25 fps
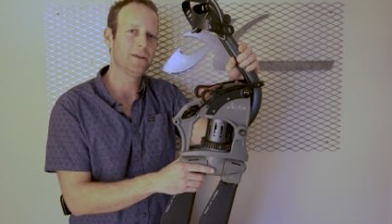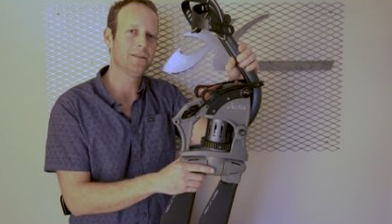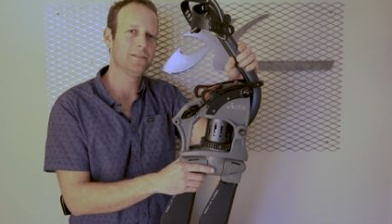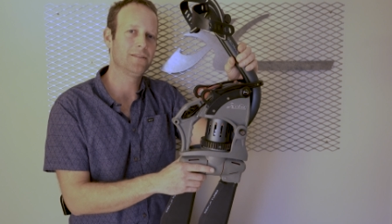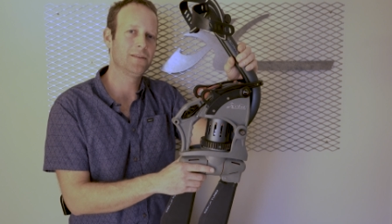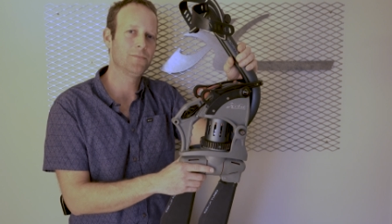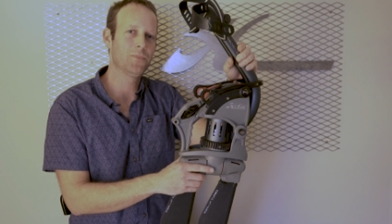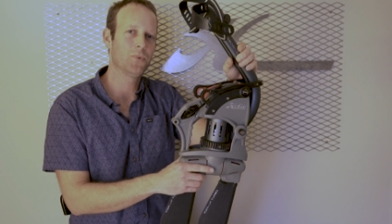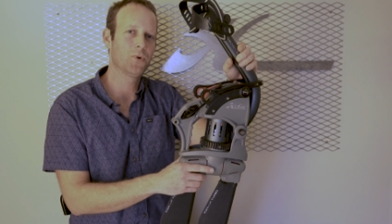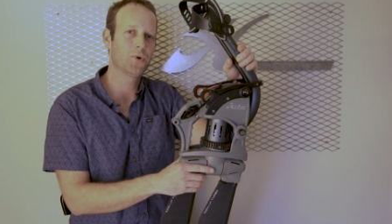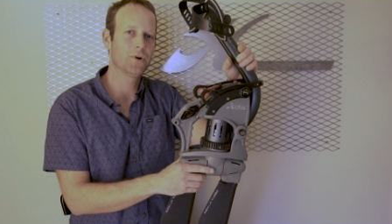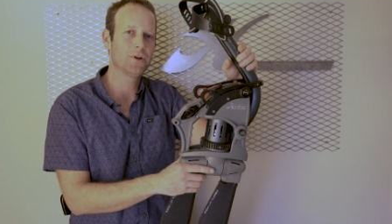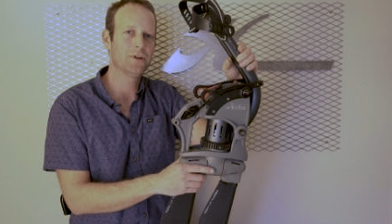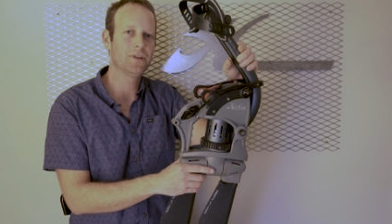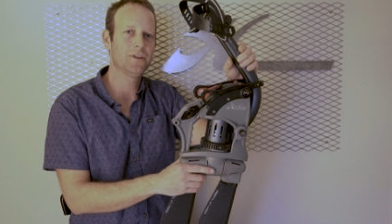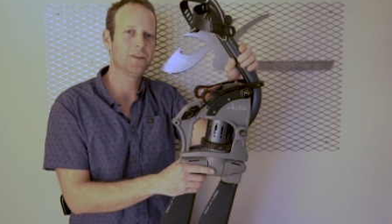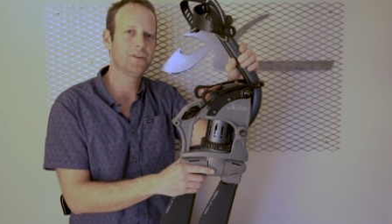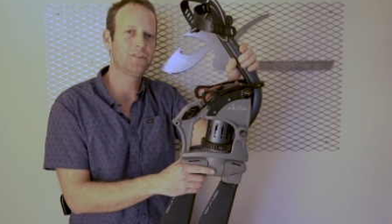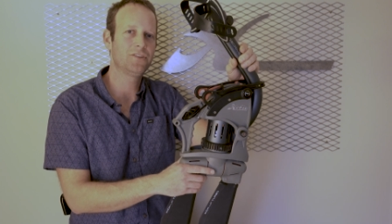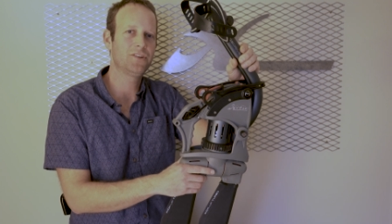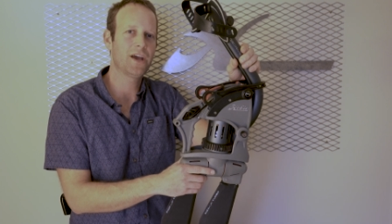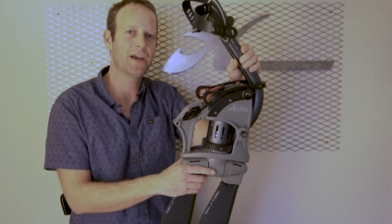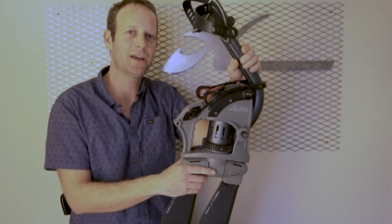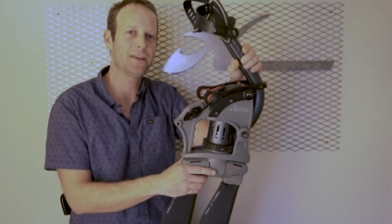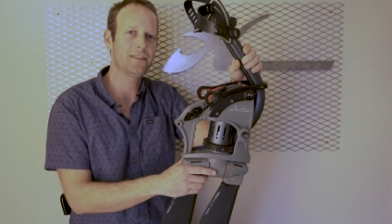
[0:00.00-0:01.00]
it's important
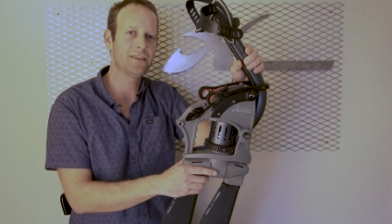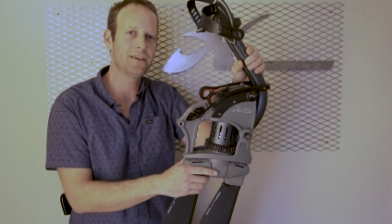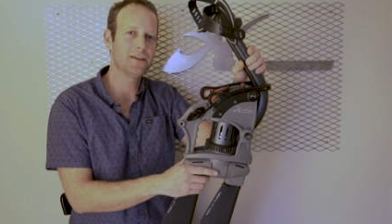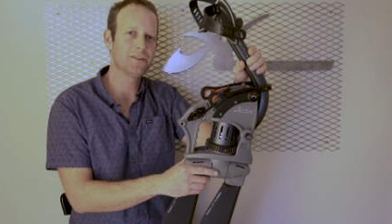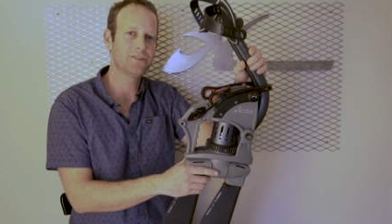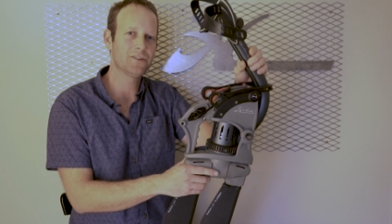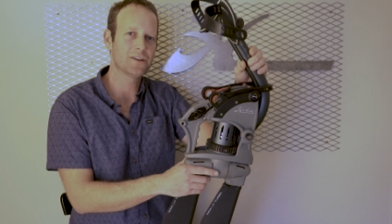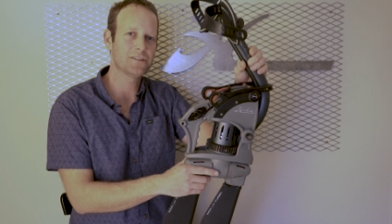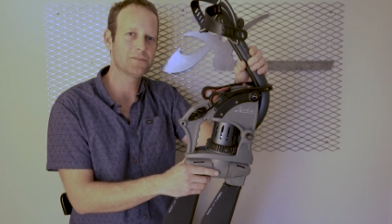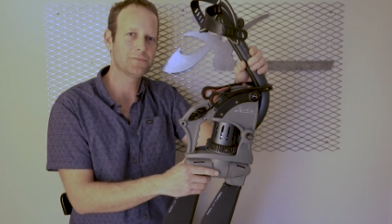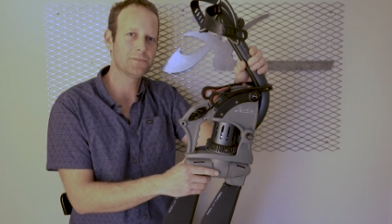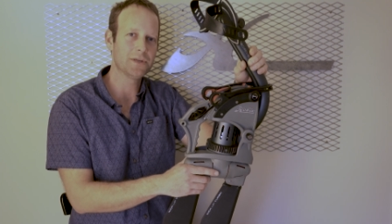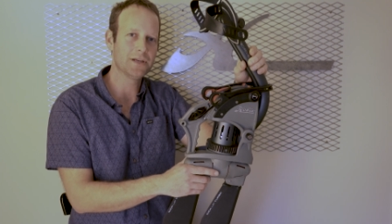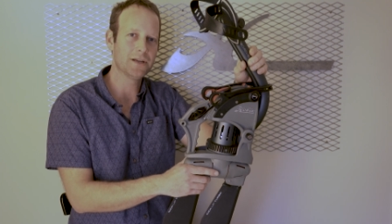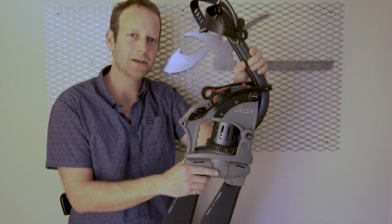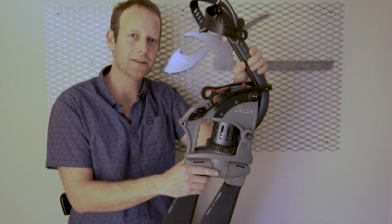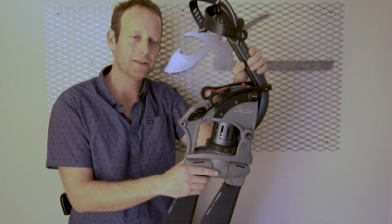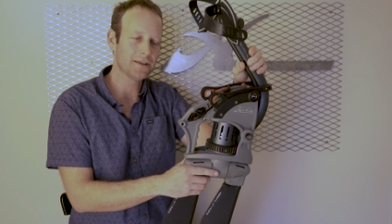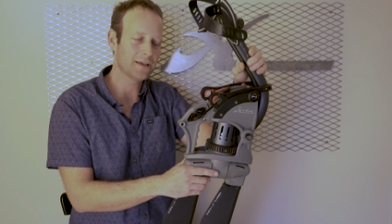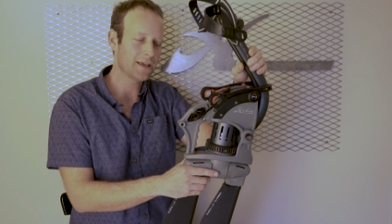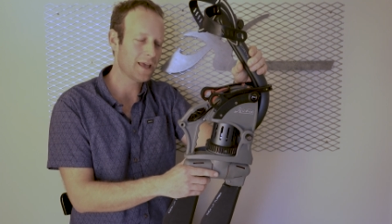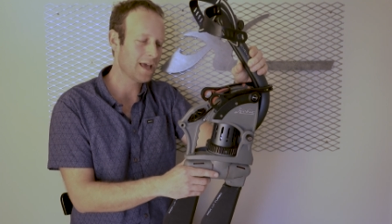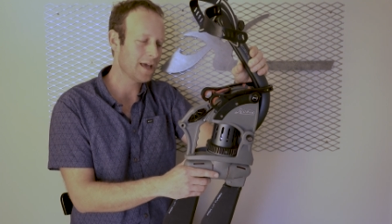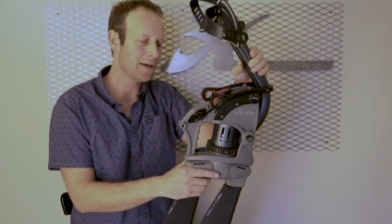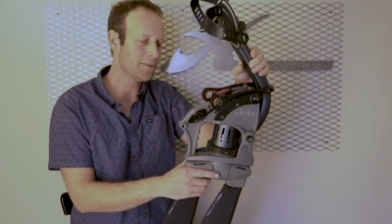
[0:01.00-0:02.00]
to check the adjustment
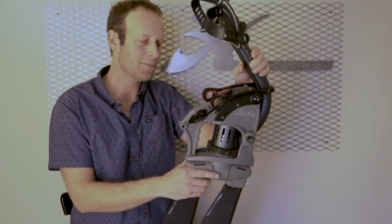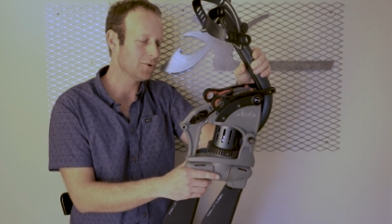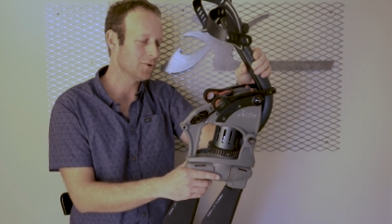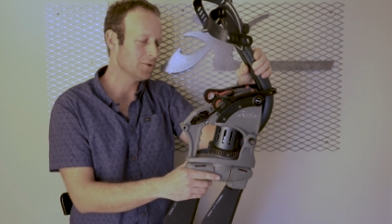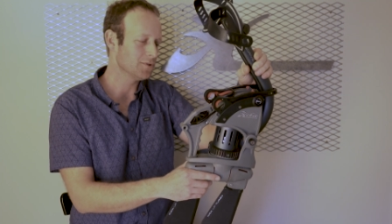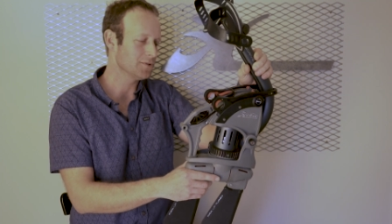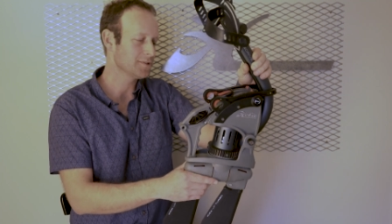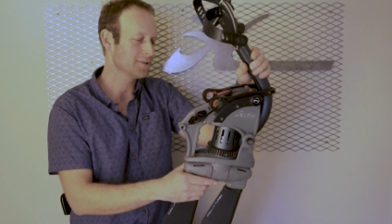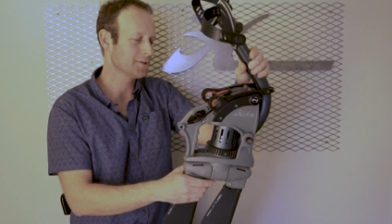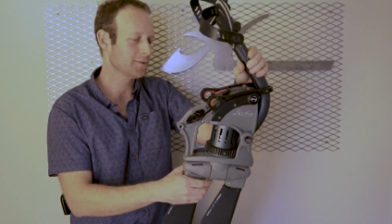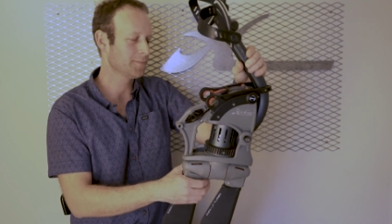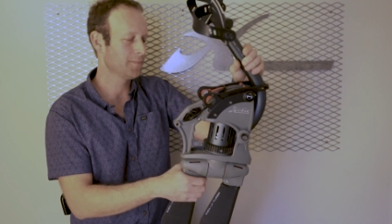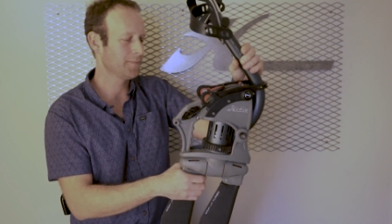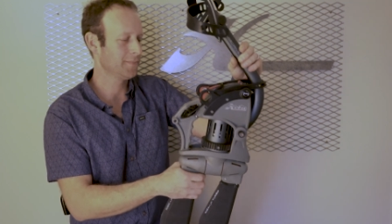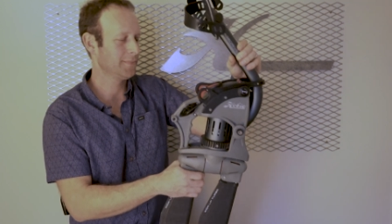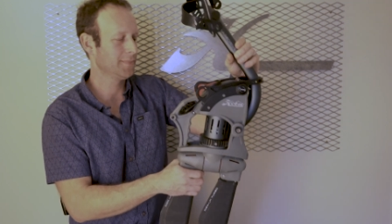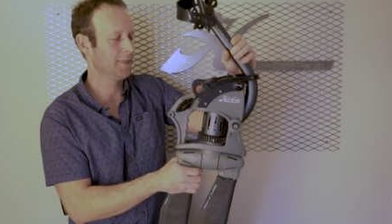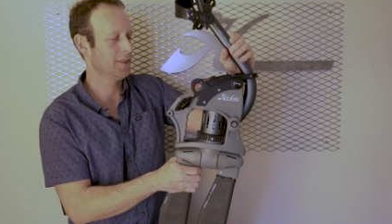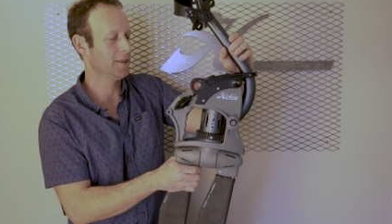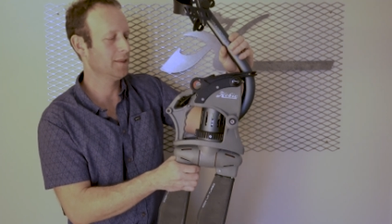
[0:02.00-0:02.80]
on the cables.